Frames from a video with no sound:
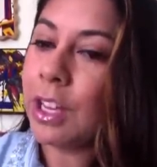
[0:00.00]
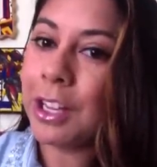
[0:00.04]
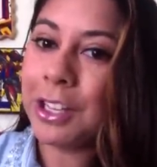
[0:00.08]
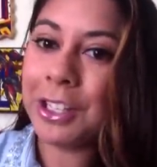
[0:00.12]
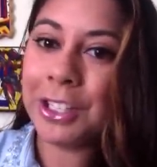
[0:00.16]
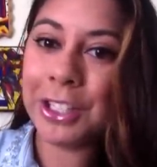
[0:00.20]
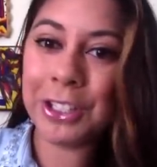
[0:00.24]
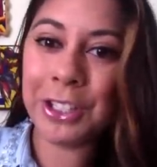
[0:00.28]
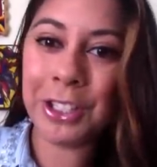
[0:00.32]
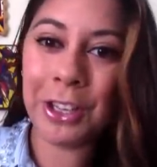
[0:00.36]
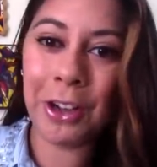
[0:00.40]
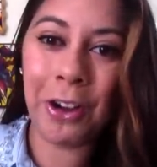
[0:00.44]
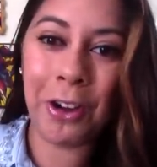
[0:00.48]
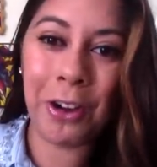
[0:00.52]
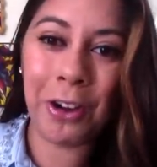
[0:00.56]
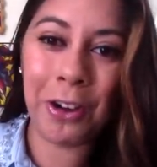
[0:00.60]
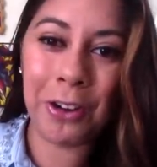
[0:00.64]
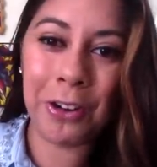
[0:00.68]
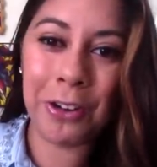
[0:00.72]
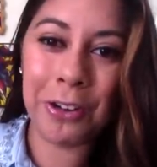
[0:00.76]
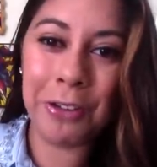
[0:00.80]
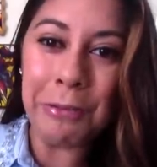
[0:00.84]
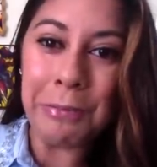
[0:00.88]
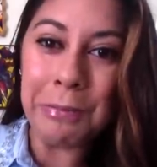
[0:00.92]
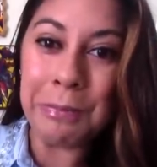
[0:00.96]

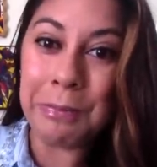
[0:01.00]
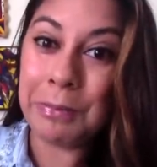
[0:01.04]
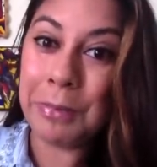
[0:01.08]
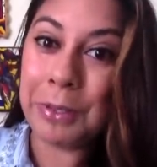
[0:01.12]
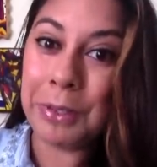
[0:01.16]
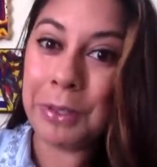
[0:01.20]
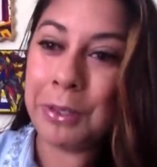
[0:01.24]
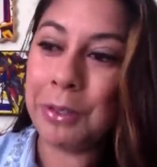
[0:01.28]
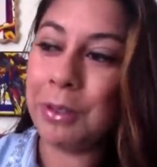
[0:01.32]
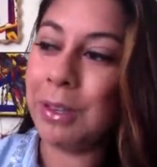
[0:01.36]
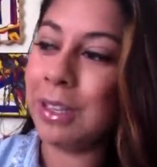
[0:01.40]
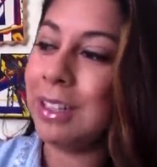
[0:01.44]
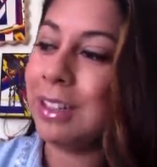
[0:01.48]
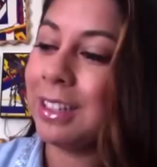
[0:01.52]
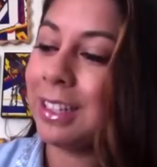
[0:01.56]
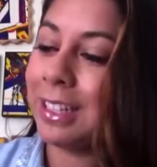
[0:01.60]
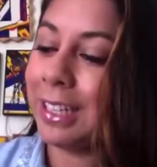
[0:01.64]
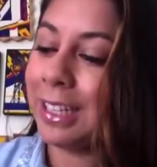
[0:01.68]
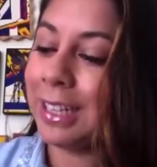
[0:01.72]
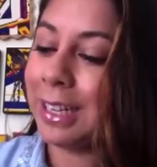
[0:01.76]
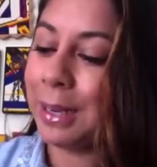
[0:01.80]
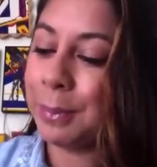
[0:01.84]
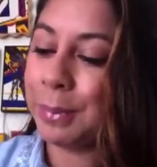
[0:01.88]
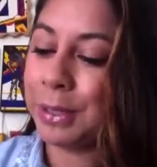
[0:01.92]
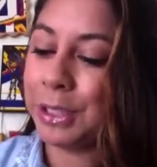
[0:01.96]
So
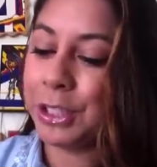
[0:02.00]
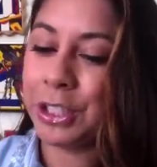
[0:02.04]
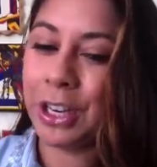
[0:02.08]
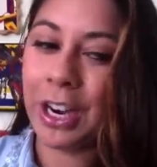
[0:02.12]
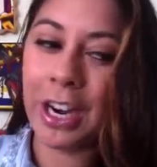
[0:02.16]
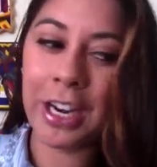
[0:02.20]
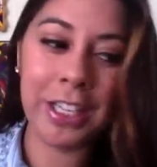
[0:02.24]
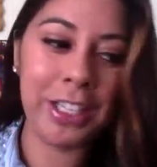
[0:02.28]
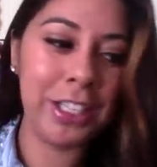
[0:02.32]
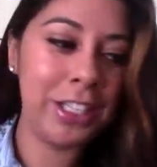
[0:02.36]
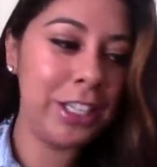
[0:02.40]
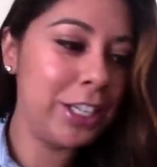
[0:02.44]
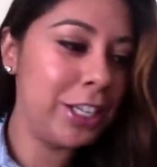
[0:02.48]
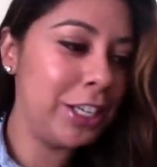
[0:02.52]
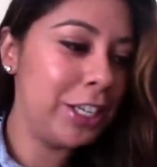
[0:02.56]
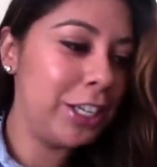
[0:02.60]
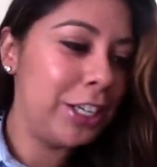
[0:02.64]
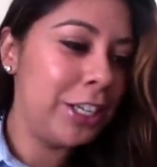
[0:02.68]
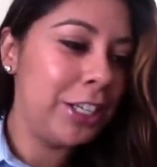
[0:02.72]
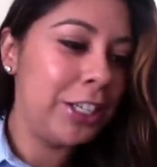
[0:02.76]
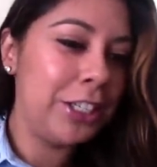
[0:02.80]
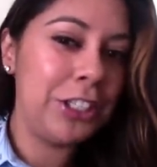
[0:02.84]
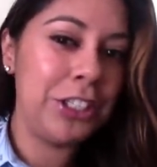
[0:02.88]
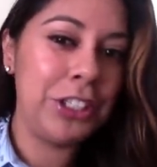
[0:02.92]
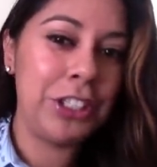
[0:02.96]
quickly, I'm gonna try to
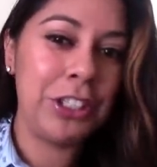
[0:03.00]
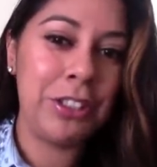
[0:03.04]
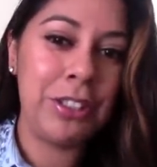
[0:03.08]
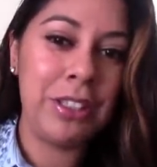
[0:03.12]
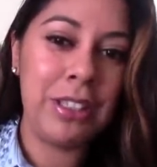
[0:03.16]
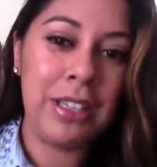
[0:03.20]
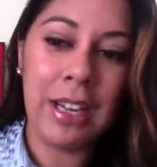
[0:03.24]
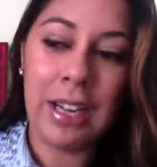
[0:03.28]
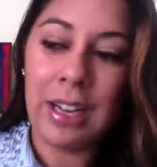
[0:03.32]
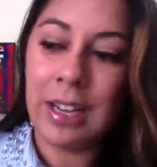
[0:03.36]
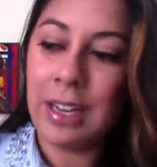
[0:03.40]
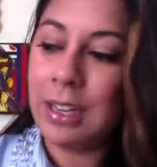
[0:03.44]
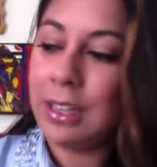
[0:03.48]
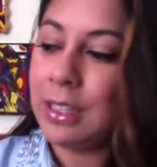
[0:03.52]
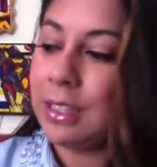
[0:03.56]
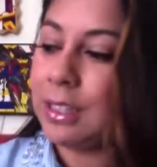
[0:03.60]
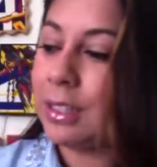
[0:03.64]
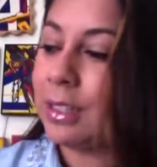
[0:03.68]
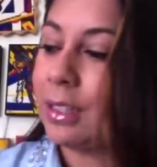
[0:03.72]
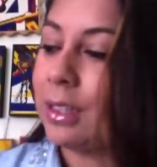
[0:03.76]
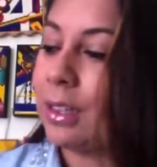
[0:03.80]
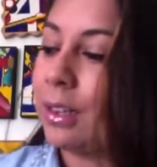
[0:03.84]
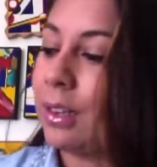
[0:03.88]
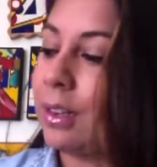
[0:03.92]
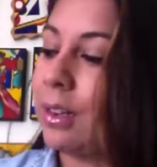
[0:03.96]
show you
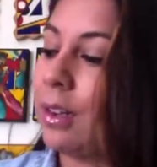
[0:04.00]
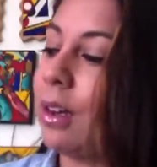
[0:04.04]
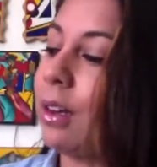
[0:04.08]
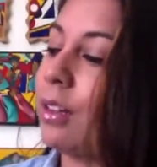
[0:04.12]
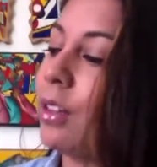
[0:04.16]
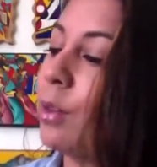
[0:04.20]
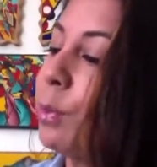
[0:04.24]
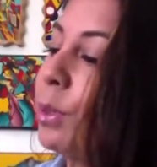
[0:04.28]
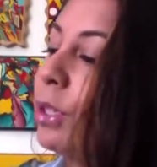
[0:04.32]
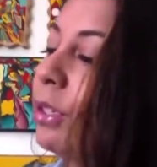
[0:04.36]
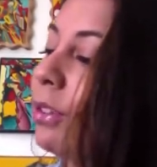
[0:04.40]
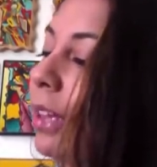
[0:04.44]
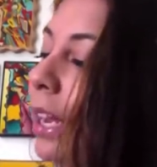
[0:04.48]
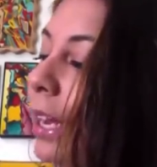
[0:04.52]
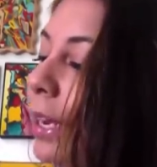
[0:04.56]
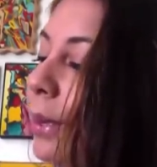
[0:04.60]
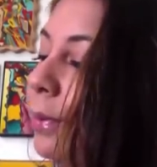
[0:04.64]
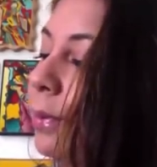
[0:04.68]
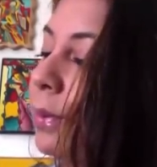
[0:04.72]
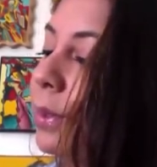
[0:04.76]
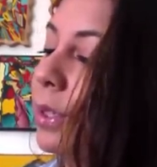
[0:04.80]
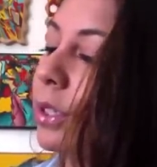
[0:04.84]
guys the blue light.